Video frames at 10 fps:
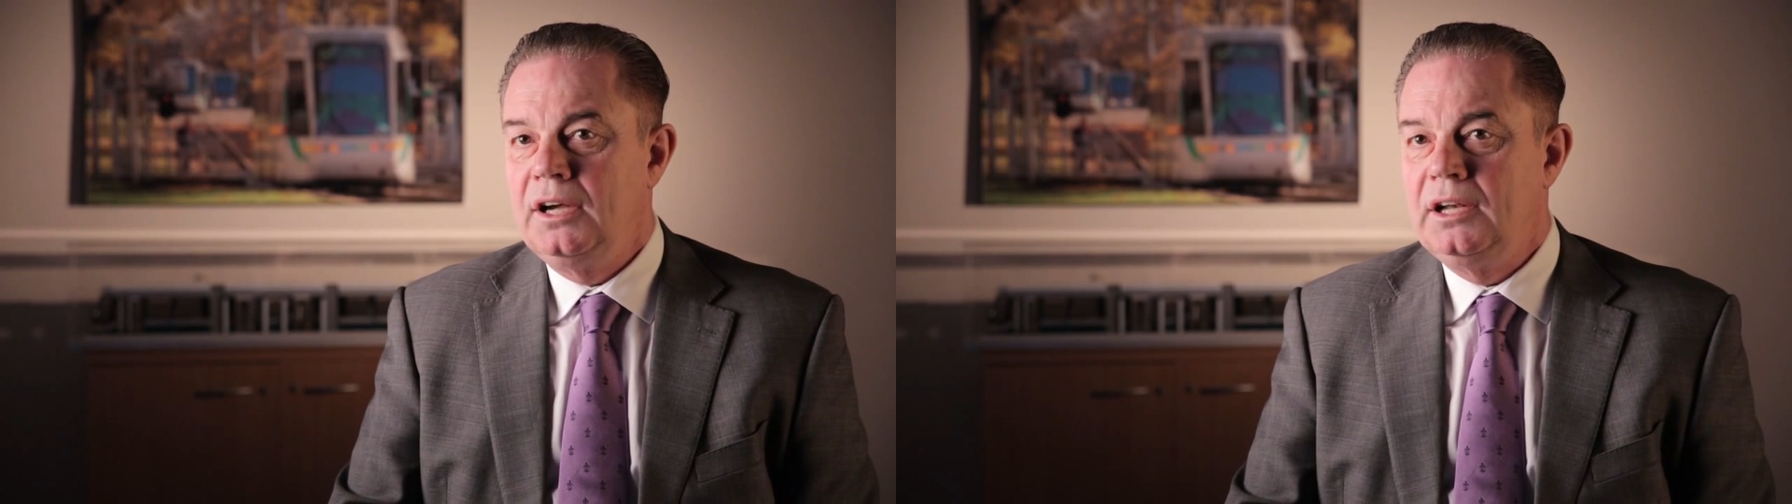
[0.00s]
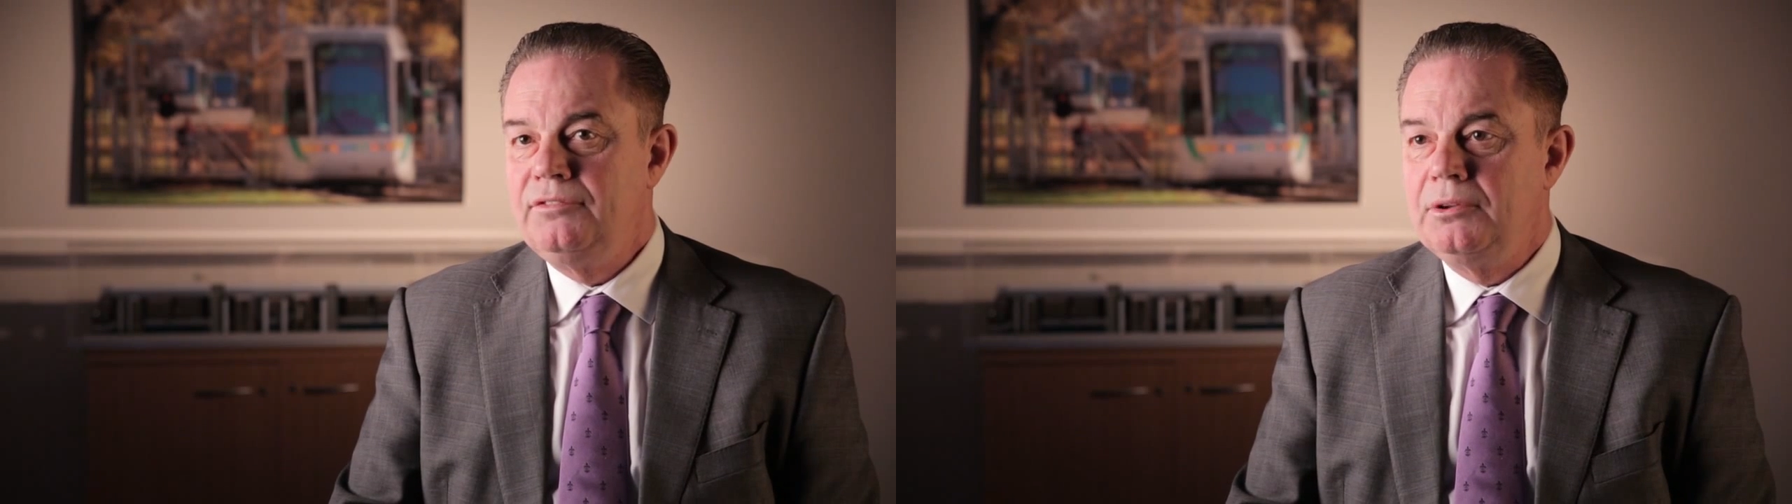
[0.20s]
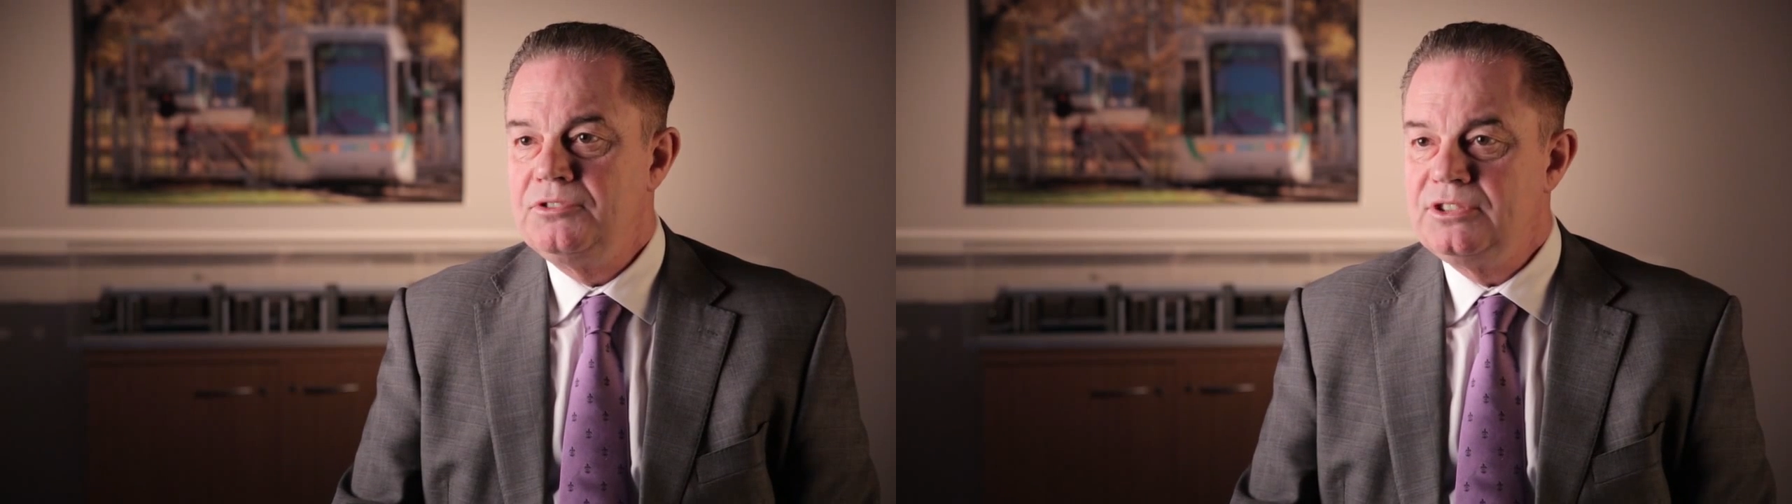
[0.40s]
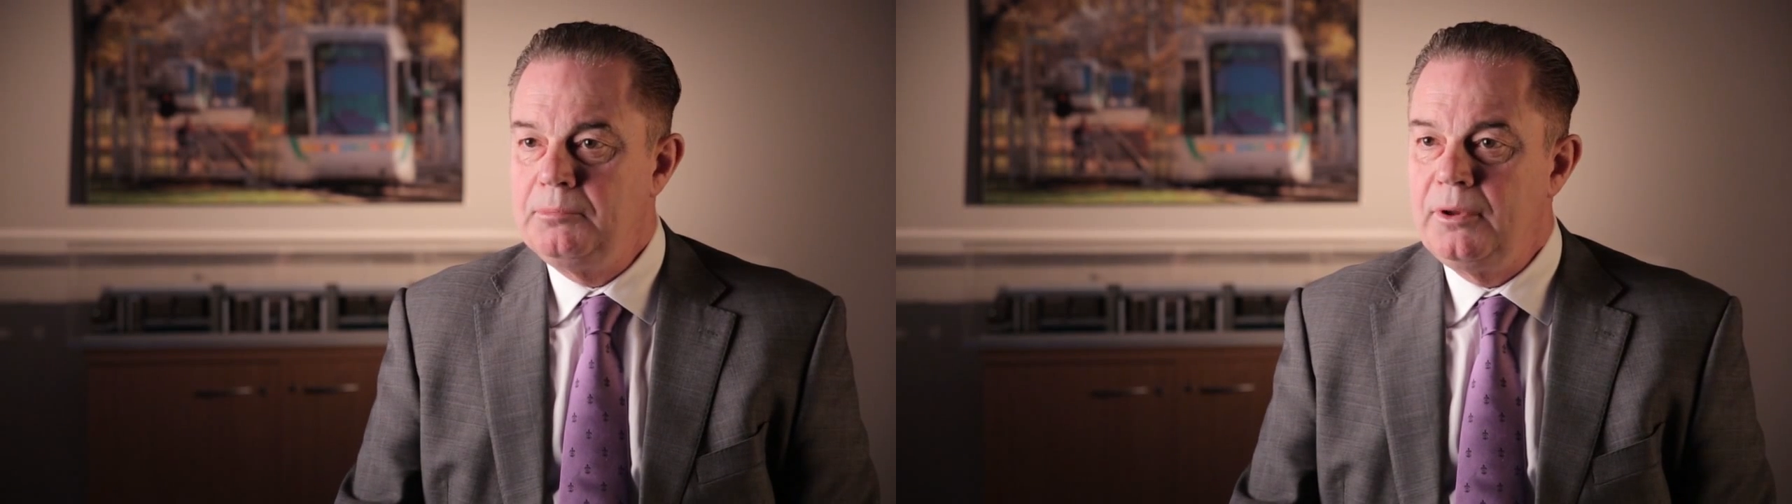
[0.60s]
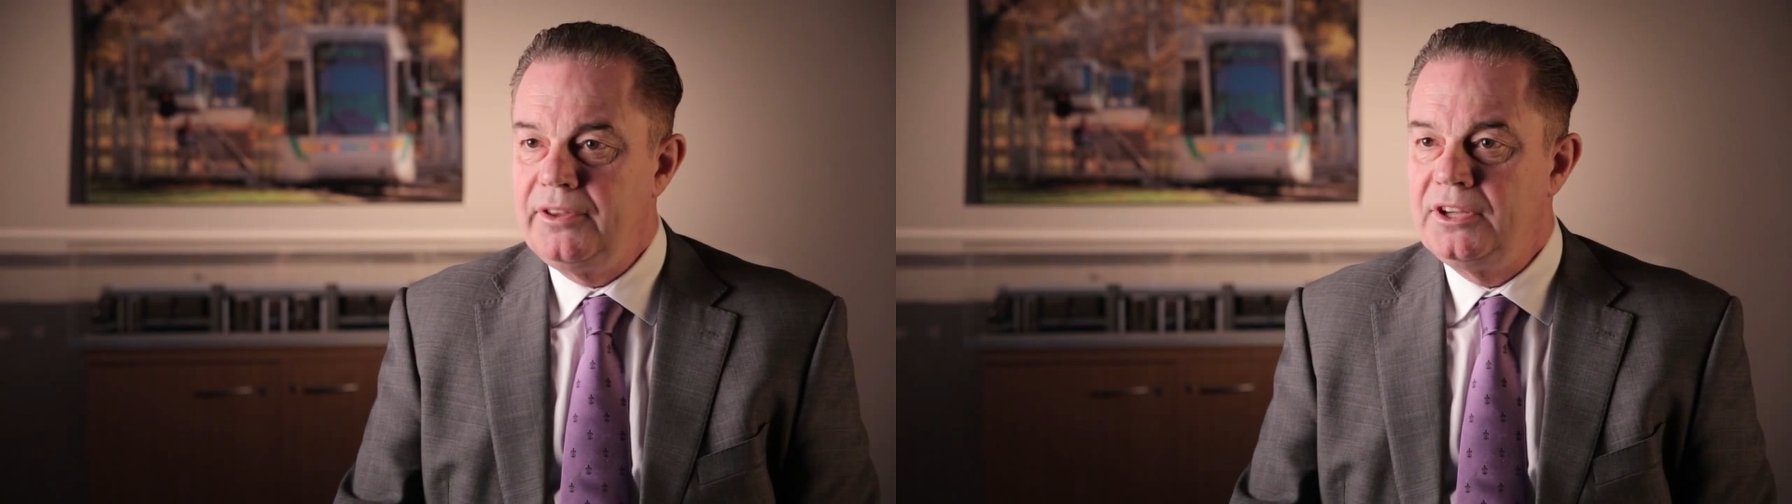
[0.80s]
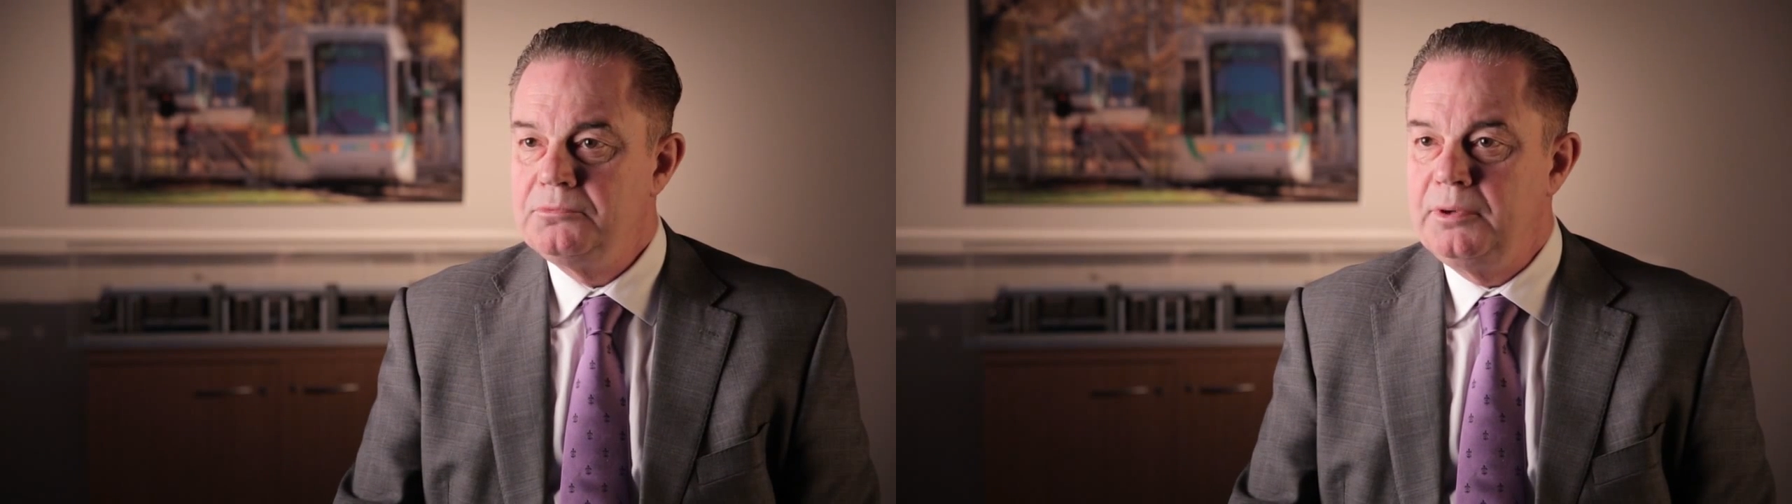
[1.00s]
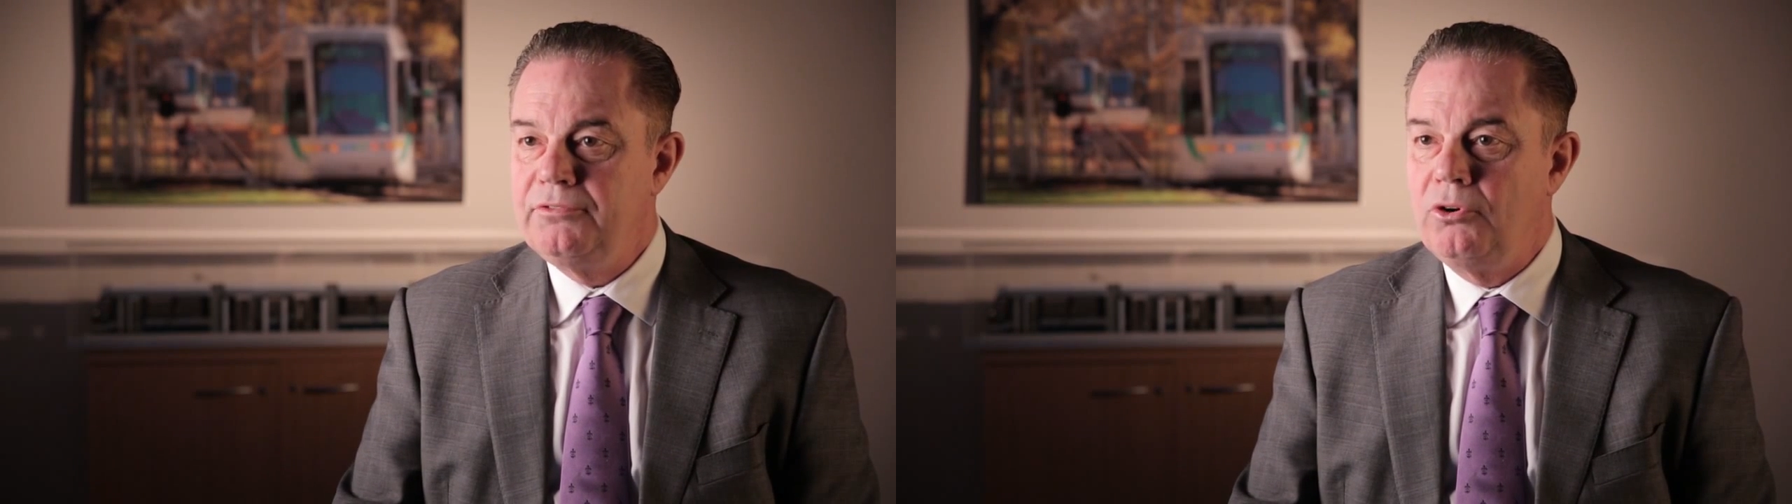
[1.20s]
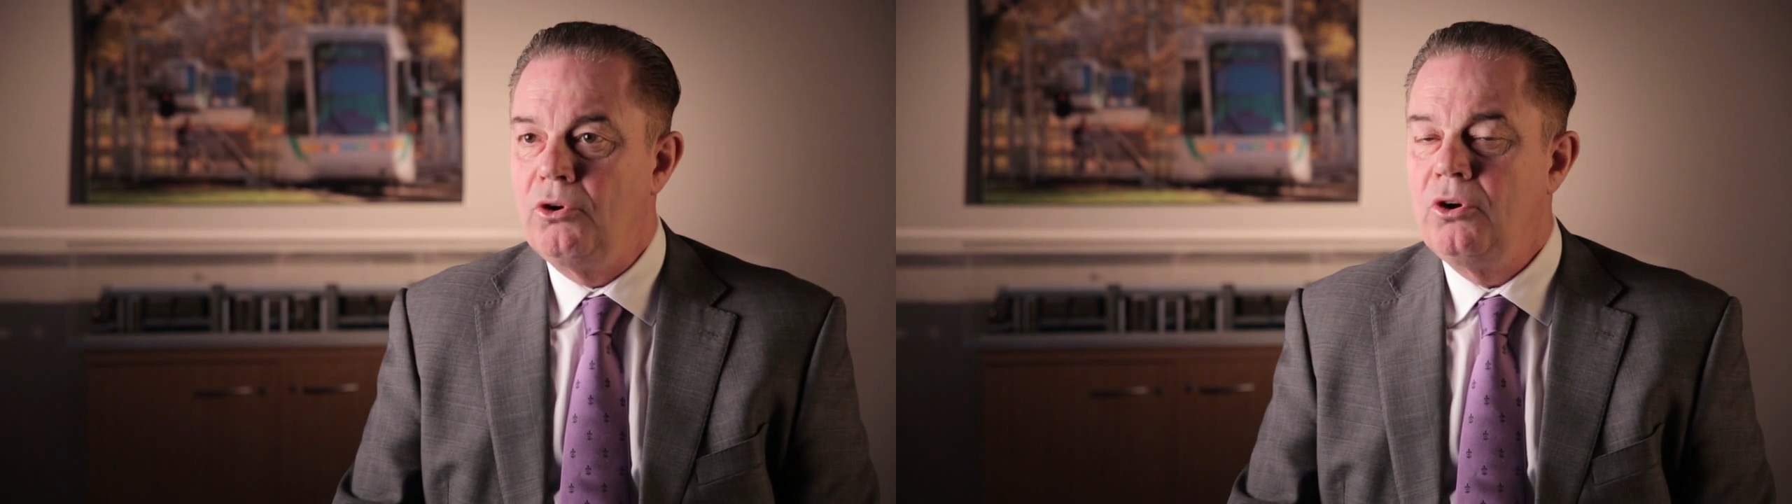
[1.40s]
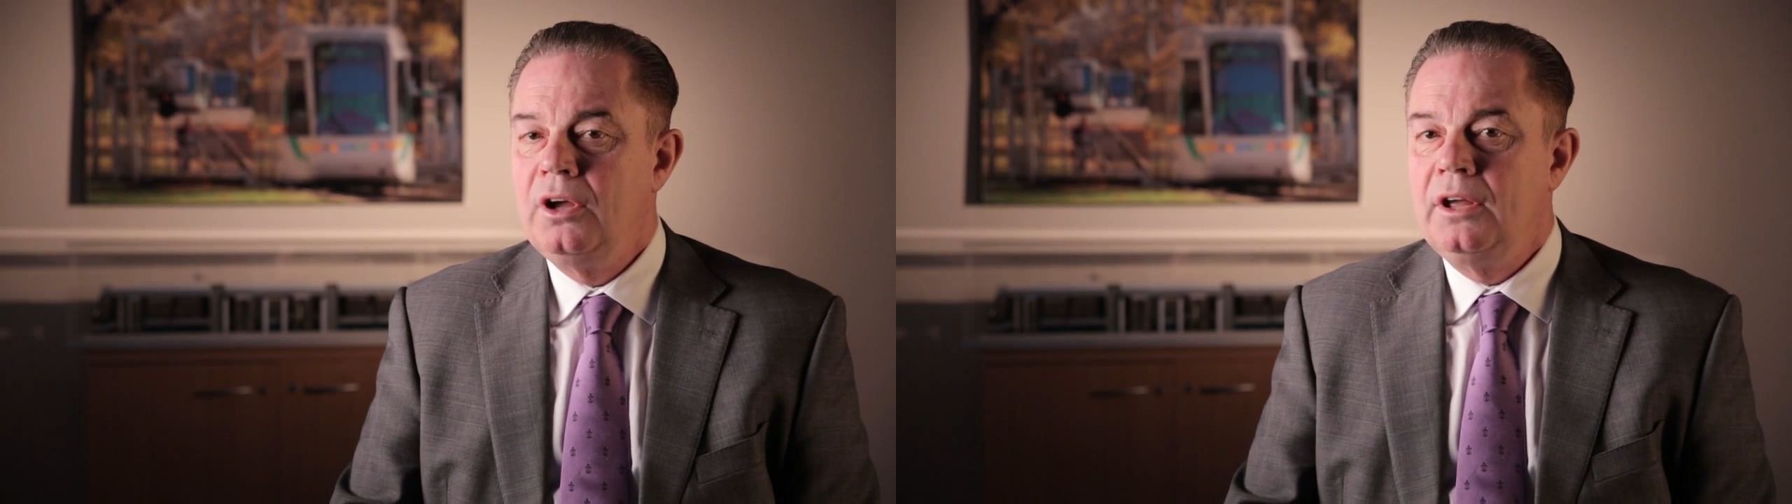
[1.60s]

and have done similar things before.